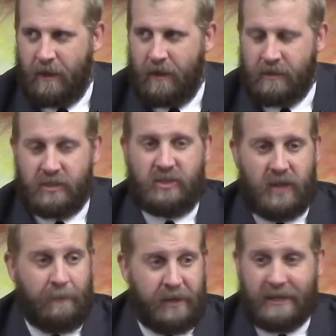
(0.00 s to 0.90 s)

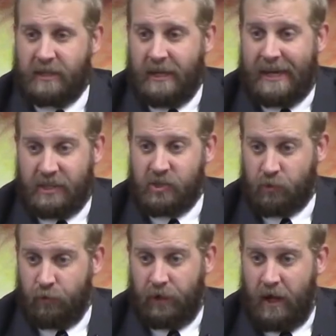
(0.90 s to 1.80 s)
something's going to get
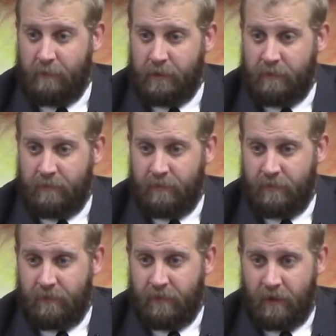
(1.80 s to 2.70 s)
screwed up
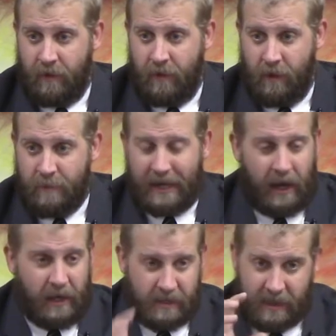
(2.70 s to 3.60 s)

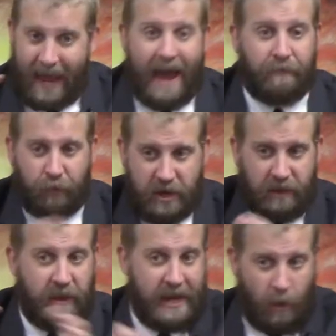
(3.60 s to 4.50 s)
because
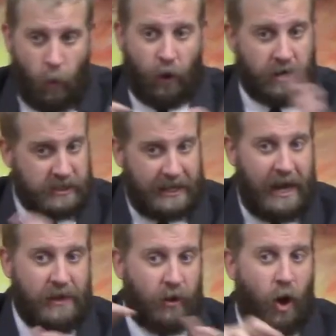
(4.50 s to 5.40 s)
everything works
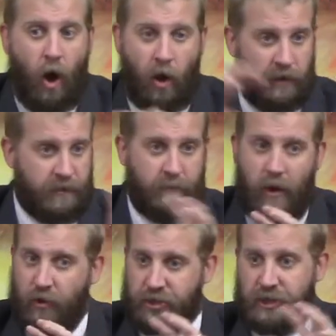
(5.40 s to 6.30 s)
together. All of the
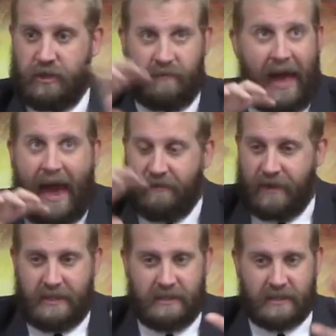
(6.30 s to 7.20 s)
motion of the
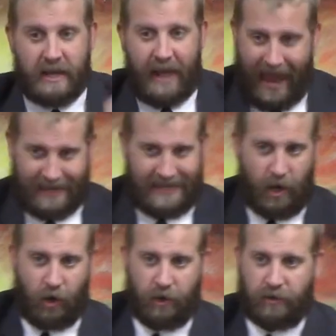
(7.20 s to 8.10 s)
heavens and the
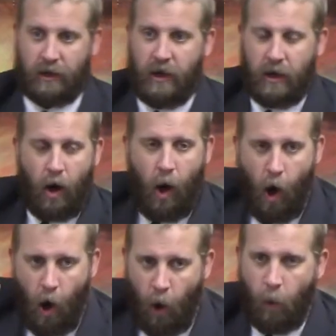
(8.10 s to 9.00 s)
earth
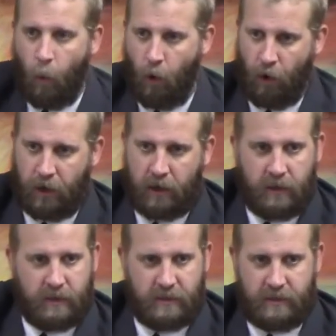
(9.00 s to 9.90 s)
all
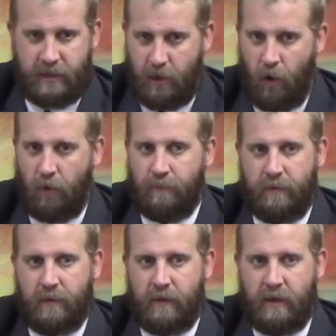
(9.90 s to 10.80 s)
work, you know,
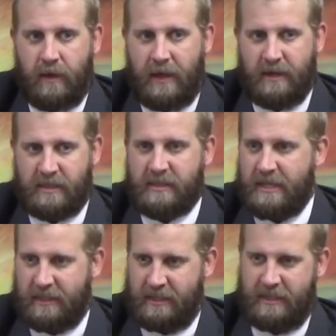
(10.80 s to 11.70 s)
in a
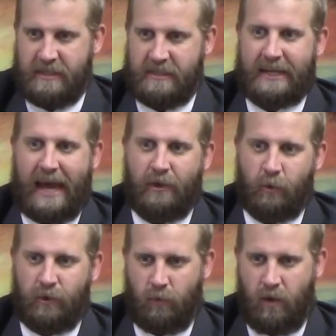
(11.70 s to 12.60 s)
synthesis together
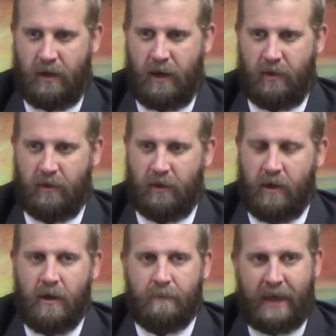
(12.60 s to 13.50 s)
with one another
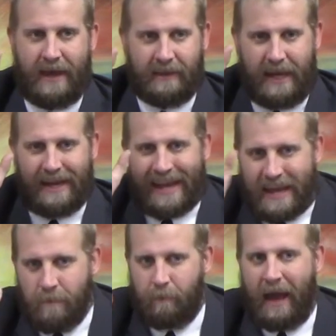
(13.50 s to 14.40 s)
that, that
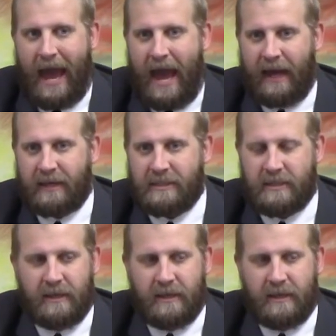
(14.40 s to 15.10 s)
impact